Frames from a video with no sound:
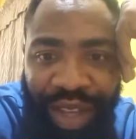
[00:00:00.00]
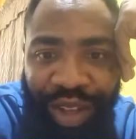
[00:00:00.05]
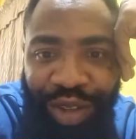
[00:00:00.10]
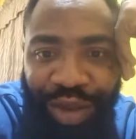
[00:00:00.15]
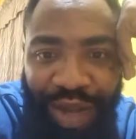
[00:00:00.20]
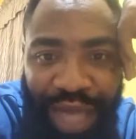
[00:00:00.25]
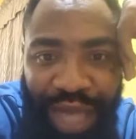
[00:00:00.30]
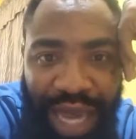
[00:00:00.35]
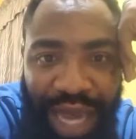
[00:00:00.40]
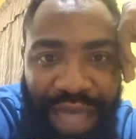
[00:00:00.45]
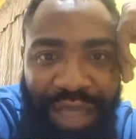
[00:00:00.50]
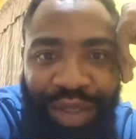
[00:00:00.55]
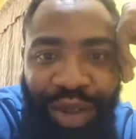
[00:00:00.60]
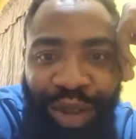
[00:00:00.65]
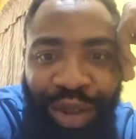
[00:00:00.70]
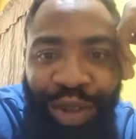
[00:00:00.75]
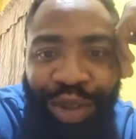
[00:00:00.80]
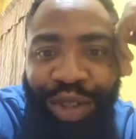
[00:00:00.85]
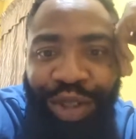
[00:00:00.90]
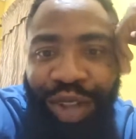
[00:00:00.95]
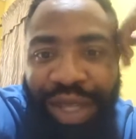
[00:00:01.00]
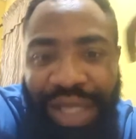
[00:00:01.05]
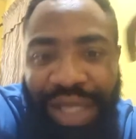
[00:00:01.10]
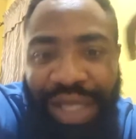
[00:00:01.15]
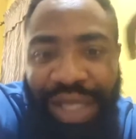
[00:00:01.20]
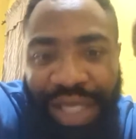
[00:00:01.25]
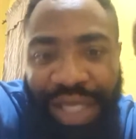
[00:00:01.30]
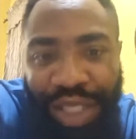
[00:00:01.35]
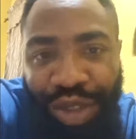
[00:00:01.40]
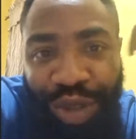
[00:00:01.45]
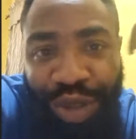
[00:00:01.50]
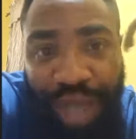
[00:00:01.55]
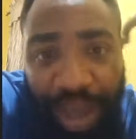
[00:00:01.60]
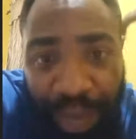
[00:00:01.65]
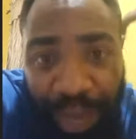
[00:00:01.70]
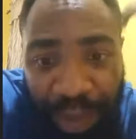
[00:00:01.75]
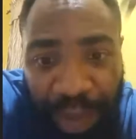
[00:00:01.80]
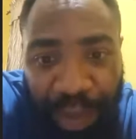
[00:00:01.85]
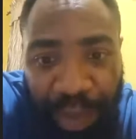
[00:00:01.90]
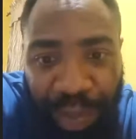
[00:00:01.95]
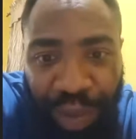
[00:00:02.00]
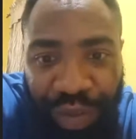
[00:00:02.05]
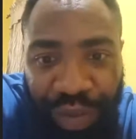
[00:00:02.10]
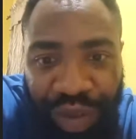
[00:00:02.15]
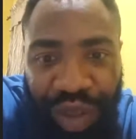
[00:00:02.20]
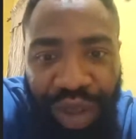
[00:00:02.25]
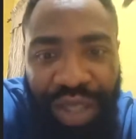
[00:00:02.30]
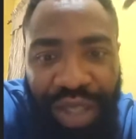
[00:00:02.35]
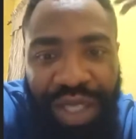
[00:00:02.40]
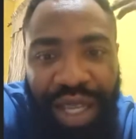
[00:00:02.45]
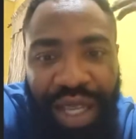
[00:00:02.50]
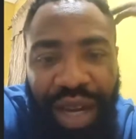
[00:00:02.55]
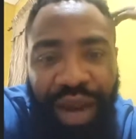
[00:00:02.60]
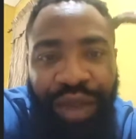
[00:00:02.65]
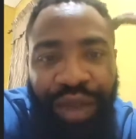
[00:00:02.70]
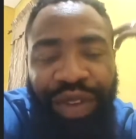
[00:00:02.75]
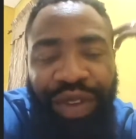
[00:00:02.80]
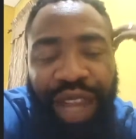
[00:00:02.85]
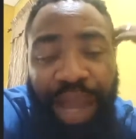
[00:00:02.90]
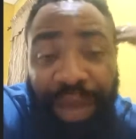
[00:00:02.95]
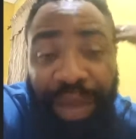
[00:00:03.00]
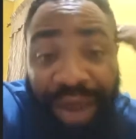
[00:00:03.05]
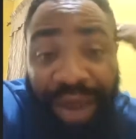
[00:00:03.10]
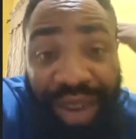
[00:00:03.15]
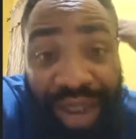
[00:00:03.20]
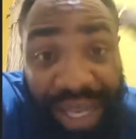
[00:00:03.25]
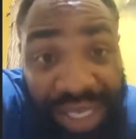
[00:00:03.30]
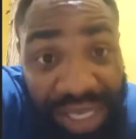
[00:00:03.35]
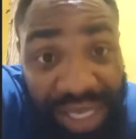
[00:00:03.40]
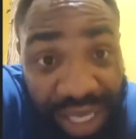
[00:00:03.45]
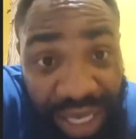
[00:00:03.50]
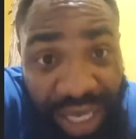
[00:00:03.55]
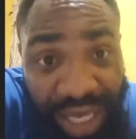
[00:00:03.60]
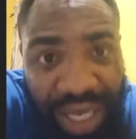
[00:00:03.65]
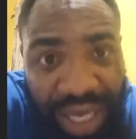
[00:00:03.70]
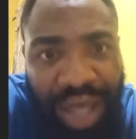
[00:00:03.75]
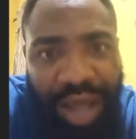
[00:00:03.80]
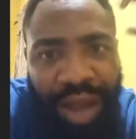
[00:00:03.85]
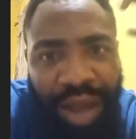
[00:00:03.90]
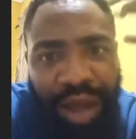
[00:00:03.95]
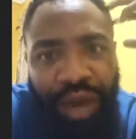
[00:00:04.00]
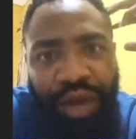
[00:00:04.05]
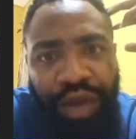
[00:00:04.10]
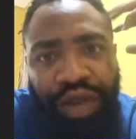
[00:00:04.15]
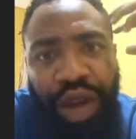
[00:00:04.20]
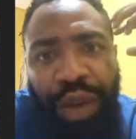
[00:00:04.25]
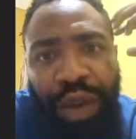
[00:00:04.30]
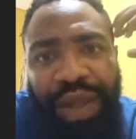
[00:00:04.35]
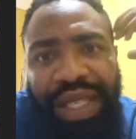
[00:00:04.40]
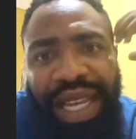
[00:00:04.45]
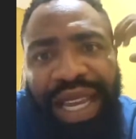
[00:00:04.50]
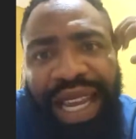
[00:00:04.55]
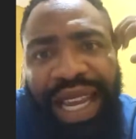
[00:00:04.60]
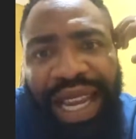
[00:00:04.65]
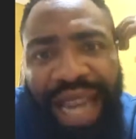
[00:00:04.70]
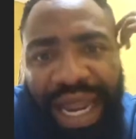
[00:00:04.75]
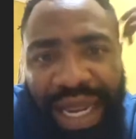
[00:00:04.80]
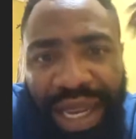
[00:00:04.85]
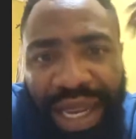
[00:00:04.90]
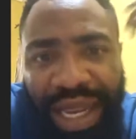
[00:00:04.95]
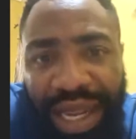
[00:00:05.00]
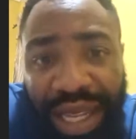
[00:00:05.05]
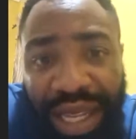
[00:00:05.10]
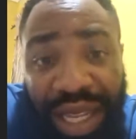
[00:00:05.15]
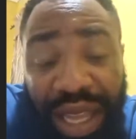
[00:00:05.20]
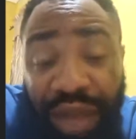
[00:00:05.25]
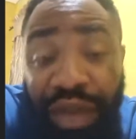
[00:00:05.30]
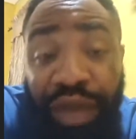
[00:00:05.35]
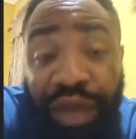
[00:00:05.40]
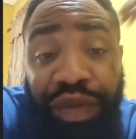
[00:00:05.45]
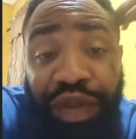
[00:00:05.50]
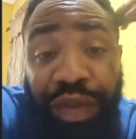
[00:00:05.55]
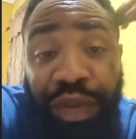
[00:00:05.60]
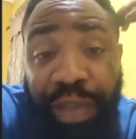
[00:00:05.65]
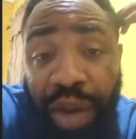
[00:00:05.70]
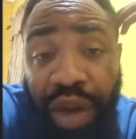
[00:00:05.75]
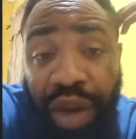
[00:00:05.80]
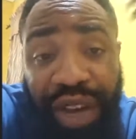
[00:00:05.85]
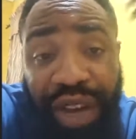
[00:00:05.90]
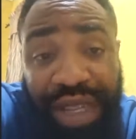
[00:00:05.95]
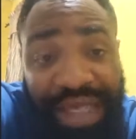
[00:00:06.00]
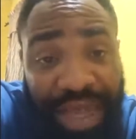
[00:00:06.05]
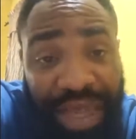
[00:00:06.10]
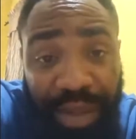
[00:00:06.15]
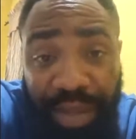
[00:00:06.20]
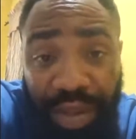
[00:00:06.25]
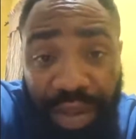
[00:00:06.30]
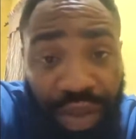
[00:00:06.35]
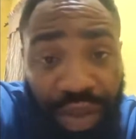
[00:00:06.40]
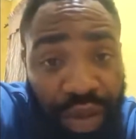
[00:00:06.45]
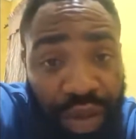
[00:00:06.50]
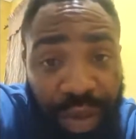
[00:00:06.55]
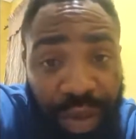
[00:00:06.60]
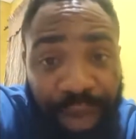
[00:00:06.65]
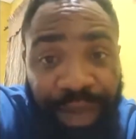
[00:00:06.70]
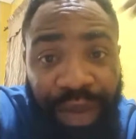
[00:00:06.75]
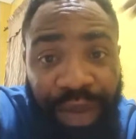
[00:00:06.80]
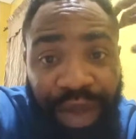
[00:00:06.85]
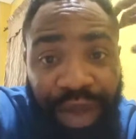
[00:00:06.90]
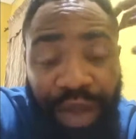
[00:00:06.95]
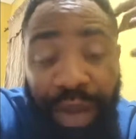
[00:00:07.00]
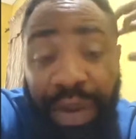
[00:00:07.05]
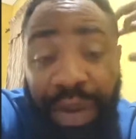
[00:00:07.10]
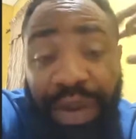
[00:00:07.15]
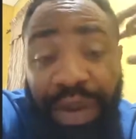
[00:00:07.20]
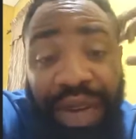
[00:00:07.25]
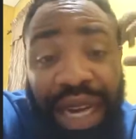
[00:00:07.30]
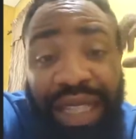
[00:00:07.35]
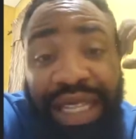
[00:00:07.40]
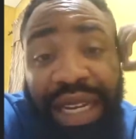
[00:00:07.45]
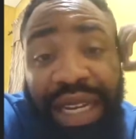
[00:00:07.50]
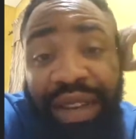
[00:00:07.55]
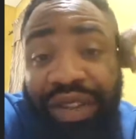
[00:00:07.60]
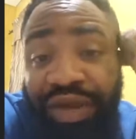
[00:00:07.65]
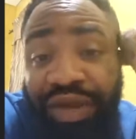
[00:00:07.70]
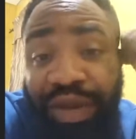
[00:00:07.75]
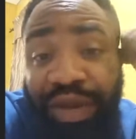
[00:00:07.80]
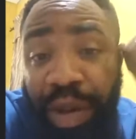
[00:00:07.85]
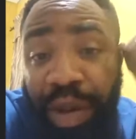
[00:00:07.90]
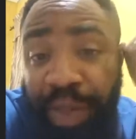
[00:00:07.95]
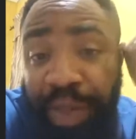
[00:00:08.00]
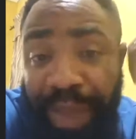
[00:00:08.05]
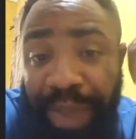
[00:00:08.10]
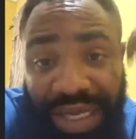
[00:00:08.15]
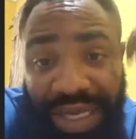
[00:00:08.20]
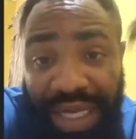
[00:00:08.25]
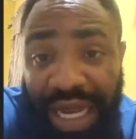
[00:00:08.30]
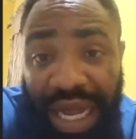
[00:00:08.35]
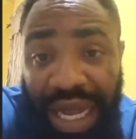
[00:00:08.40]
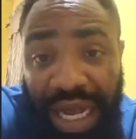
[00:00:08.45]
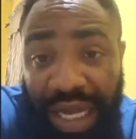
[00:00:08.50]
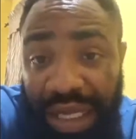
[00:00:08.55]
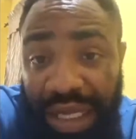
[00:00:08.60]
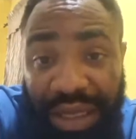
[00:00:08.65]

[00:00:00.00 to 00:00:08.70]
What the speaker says: You get, so you just need to keep improving yourself, keep creating. So we take it lightly, even football, for example. Some people can take football personal,